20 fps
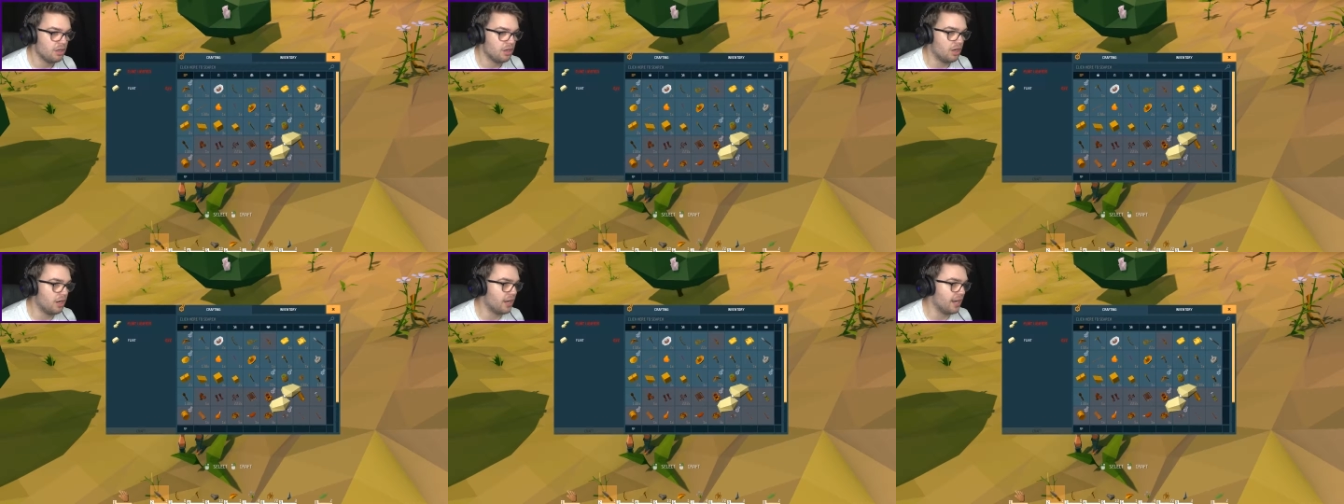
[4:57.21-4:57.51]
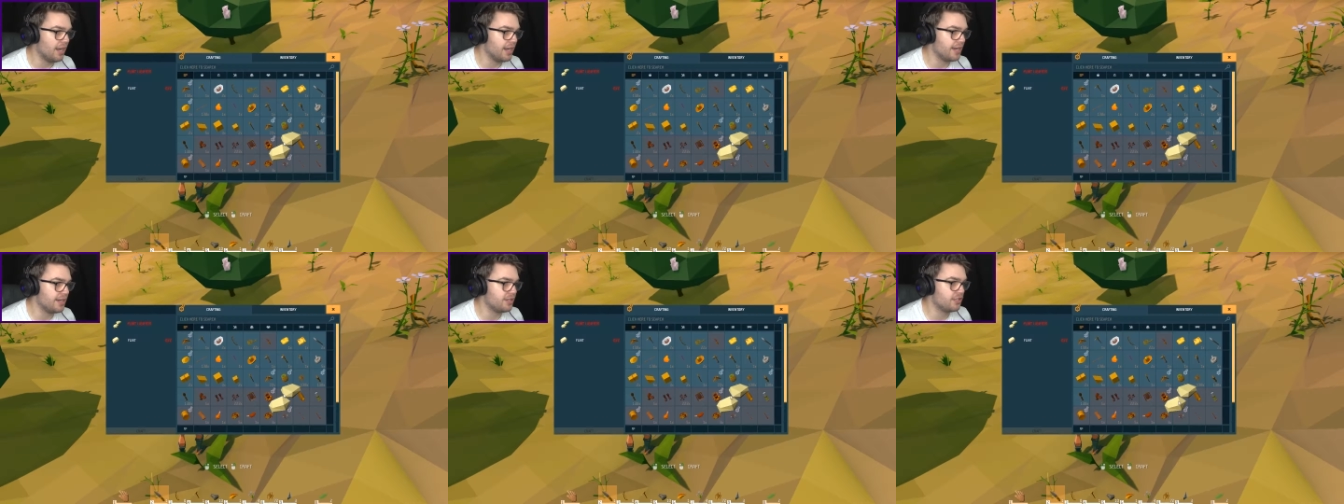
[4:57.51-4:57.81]

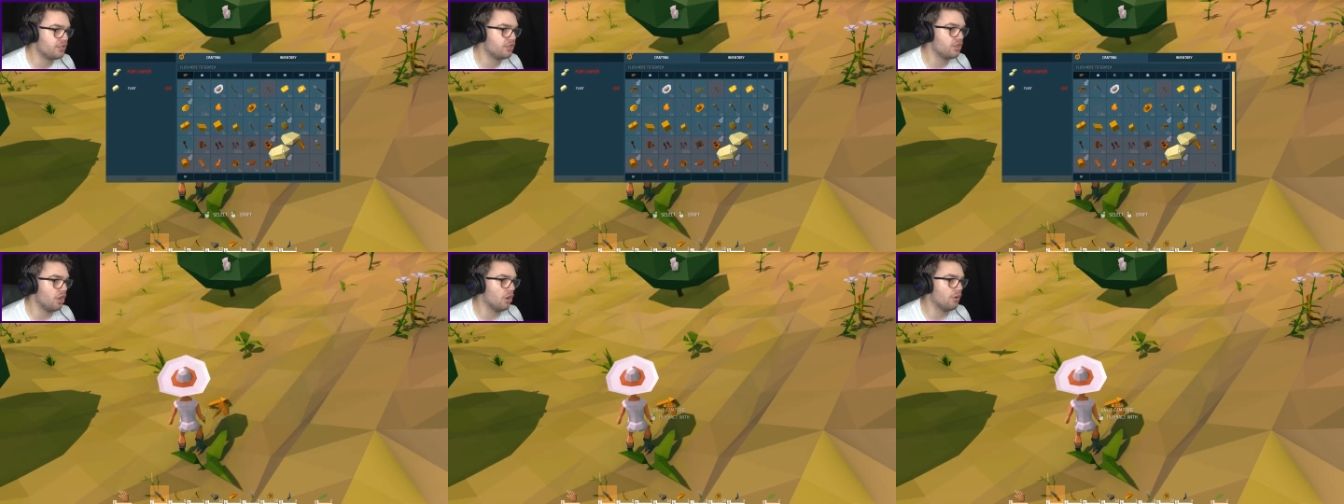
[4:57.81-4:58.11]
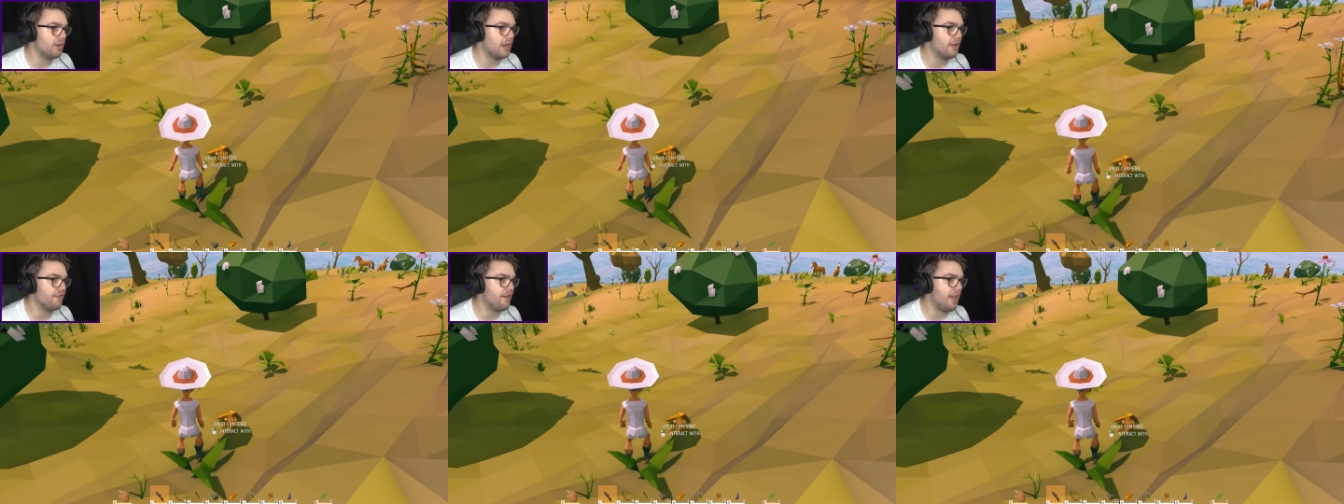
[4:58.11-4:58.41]
I
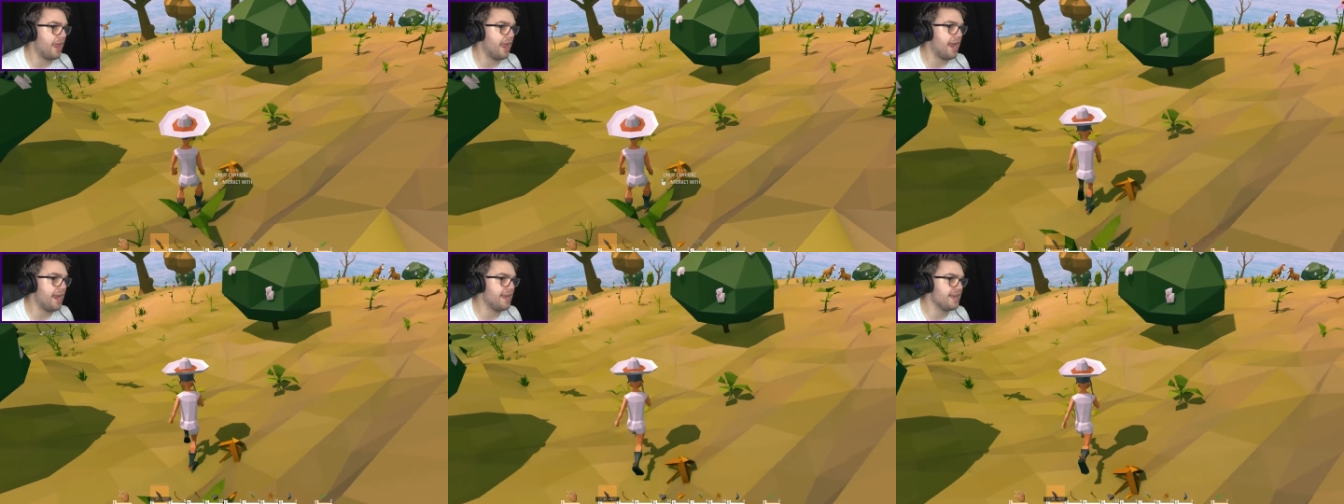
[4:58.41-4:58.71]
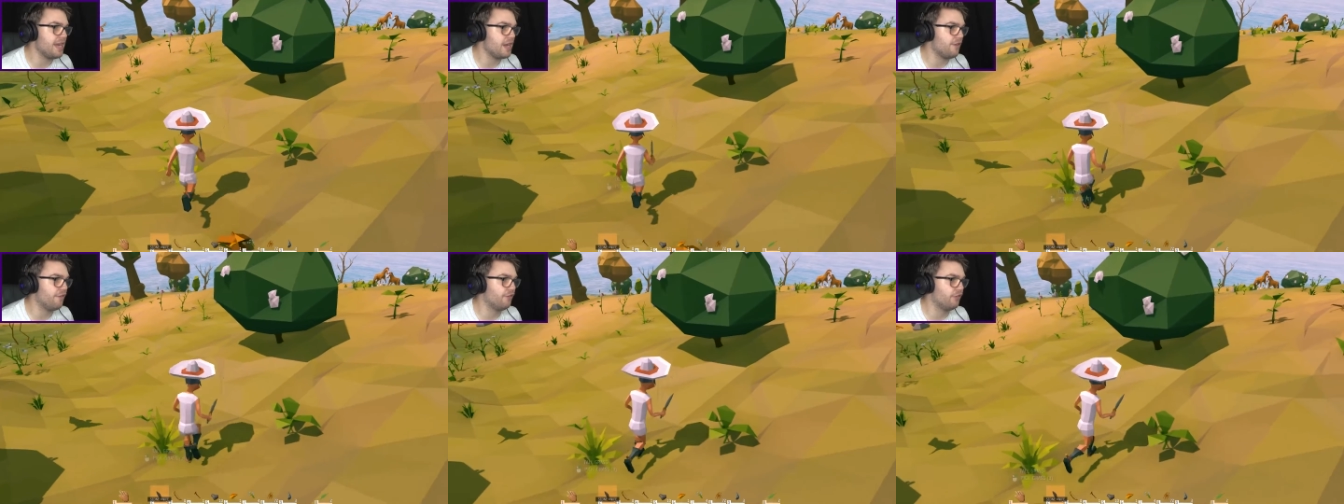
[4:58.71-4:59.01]
don't have
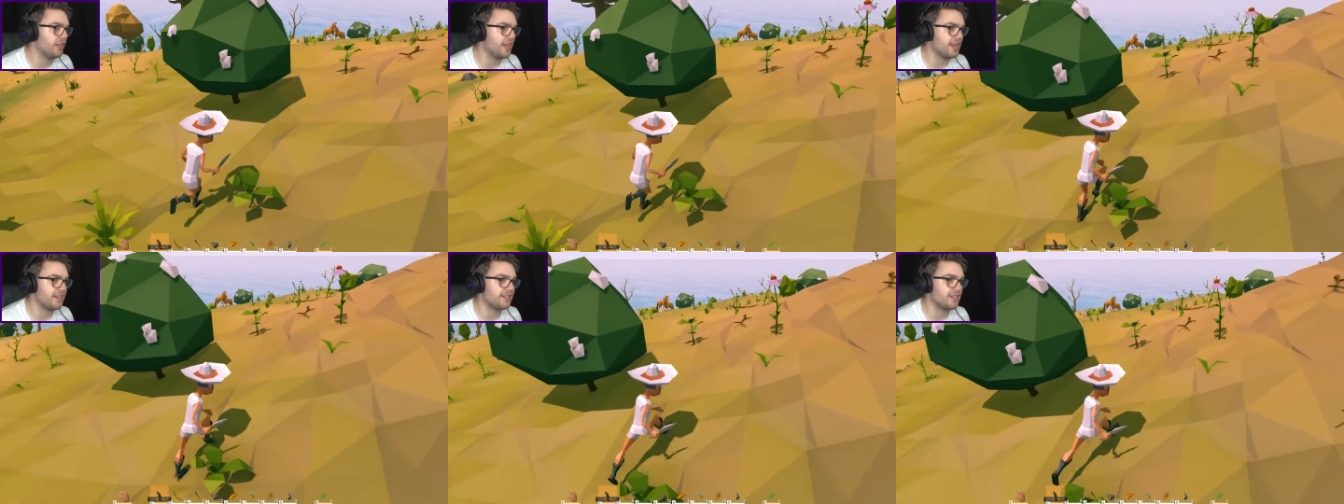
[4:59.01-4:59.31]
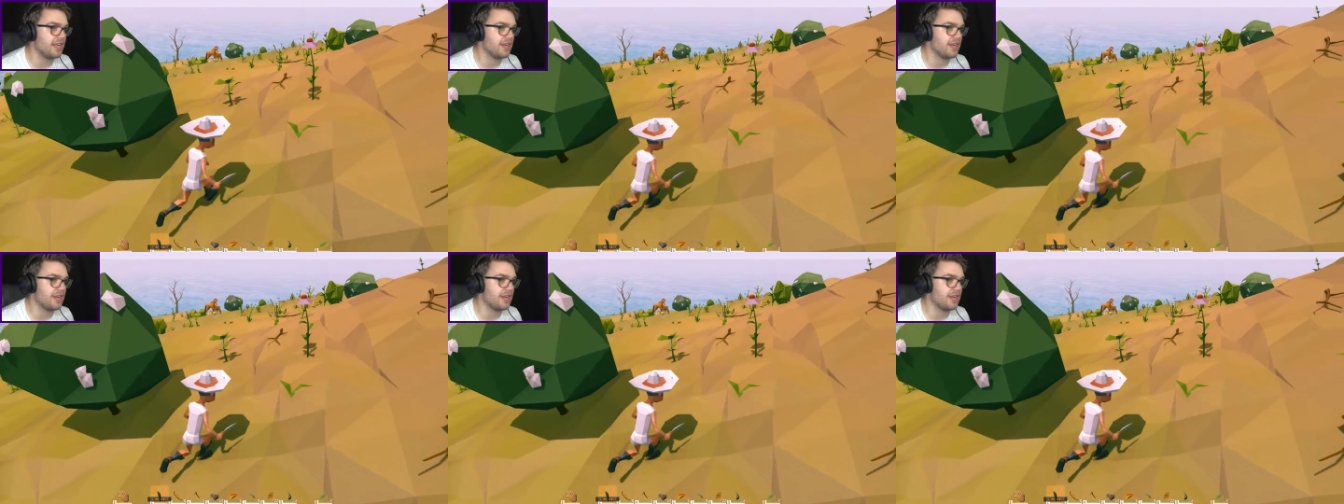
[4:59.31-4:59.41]
any flint.